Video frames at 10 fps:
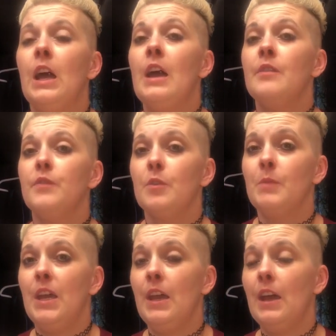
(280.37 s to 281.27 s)
and for
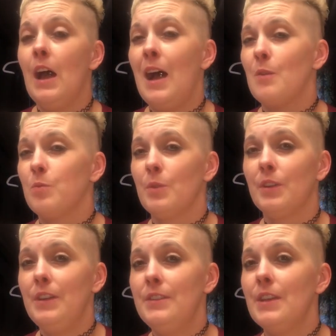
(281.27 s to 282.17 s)
me, I
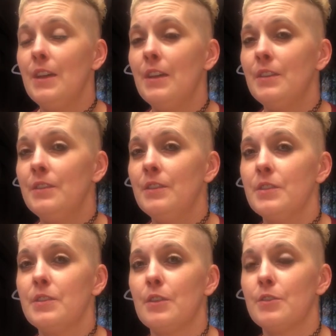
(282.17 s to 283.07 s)
really didn't.
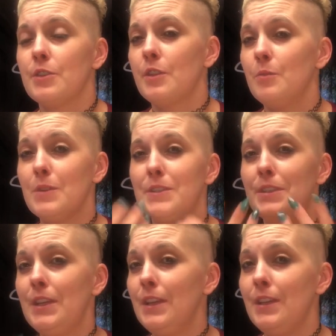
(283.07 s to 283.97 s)
The surgery was
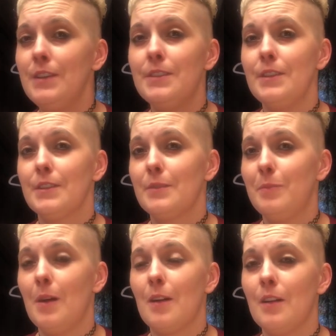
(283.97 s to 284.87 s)
the easiest
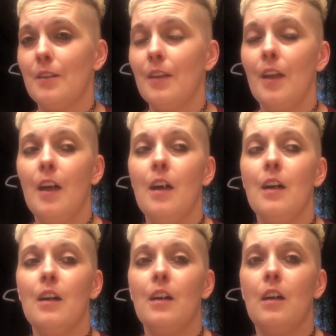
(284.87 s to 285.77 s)
part.
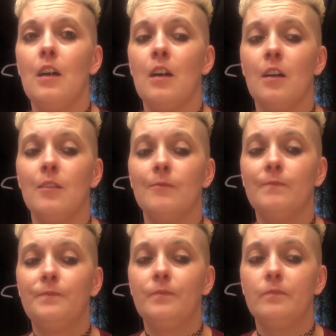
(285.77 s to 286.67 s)

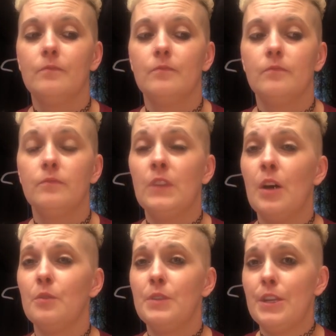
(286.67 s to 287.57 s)
The
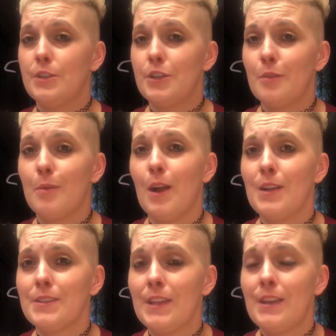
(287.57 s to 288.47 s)
whole denture
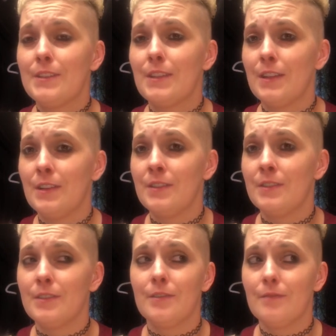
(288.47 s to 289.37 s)
process
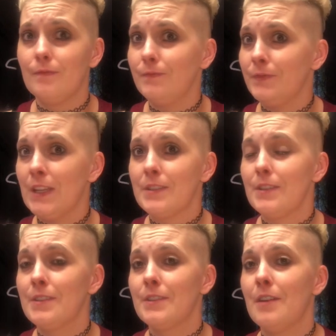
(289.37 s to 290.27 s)

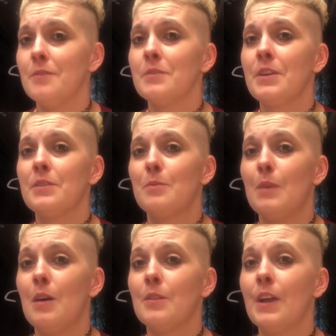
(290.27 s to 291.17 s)
is a whole nother
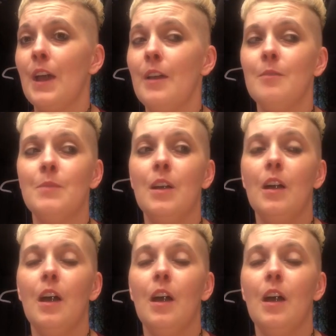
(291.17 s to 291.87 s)
ball game